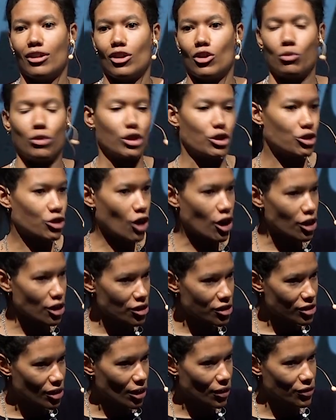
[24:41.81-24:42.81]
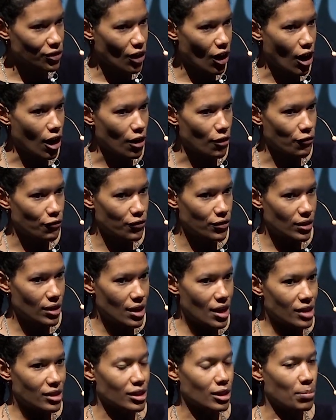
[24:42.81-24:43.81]
We shut ourselves off
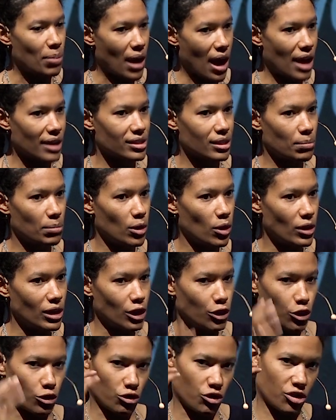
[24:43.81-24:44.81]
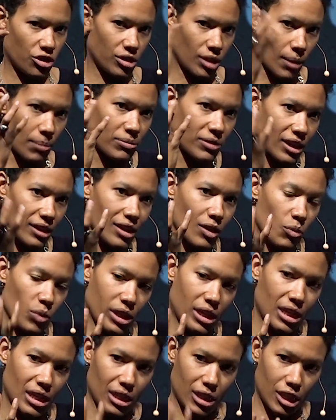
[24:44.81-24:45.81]
to the possibility that there's something that we
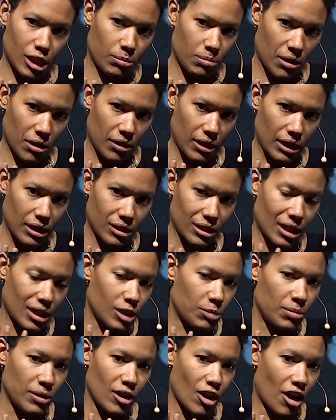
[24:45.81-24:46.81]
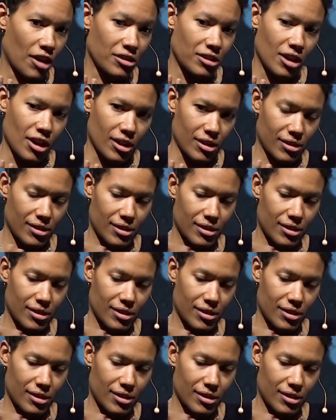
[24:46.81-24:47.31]
can experience that is beyond us.